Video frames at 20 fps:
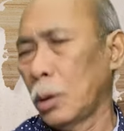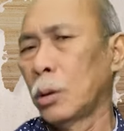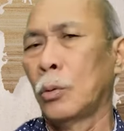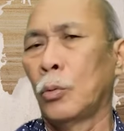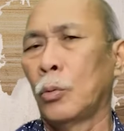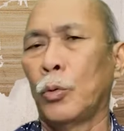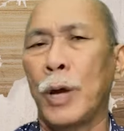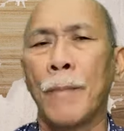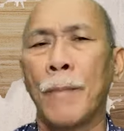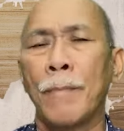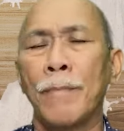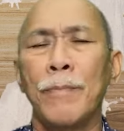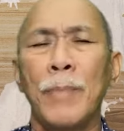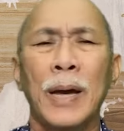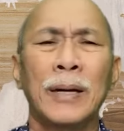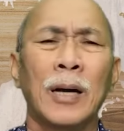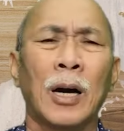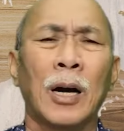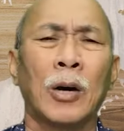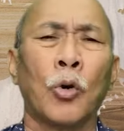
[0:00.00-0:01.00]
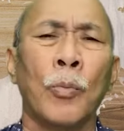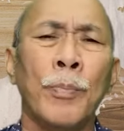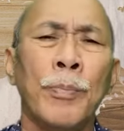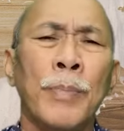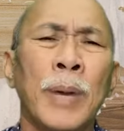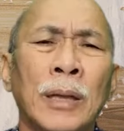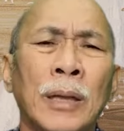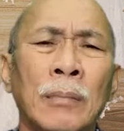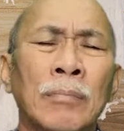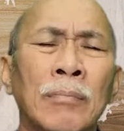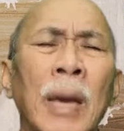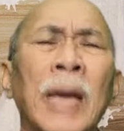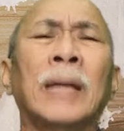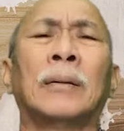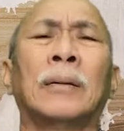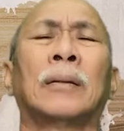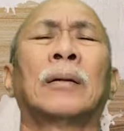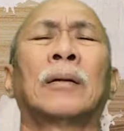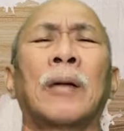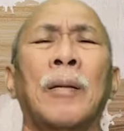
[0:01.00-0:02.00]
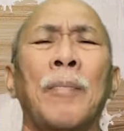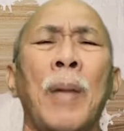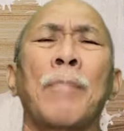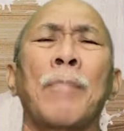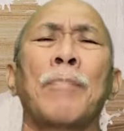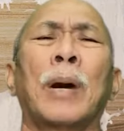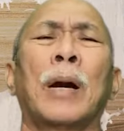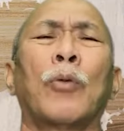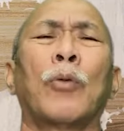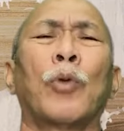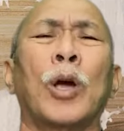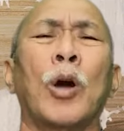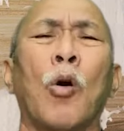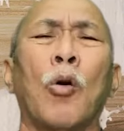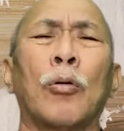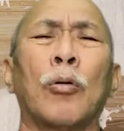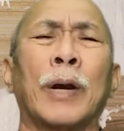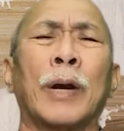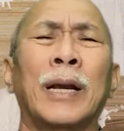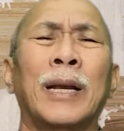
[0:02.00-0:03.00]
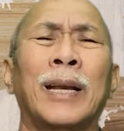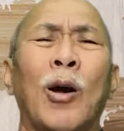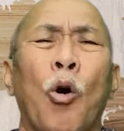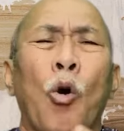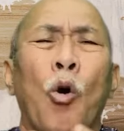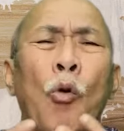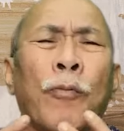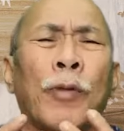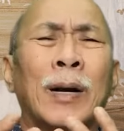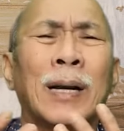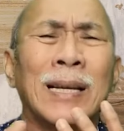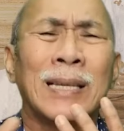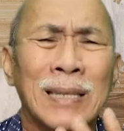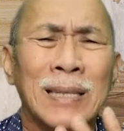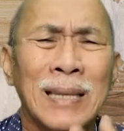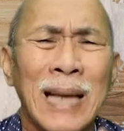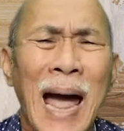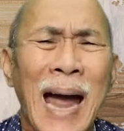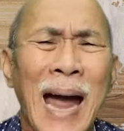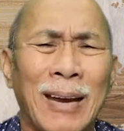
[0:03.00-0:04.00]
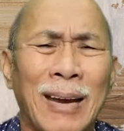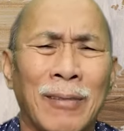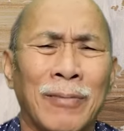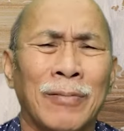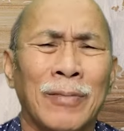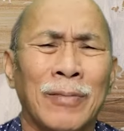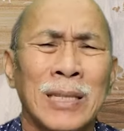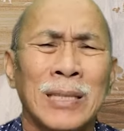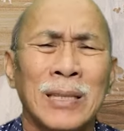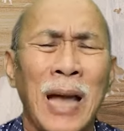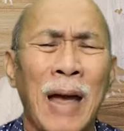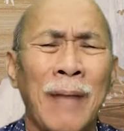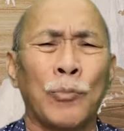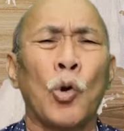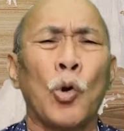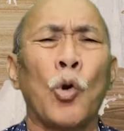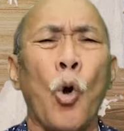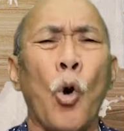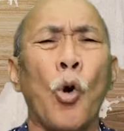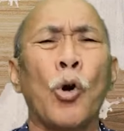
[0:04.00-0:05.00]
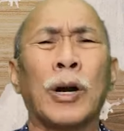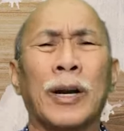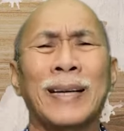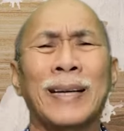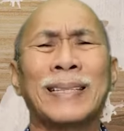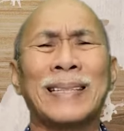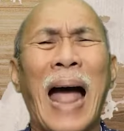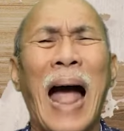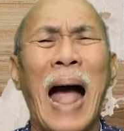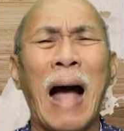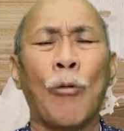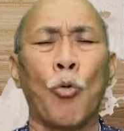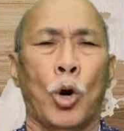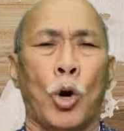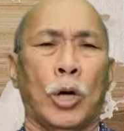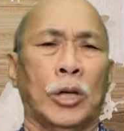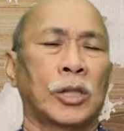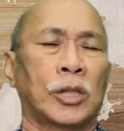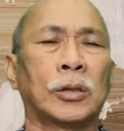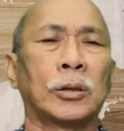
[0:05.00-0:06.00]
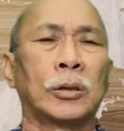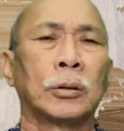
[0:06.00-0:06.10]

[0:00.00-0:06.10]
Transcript: We have made a commitment. Remember, we already offered this life. This life no longer is ours.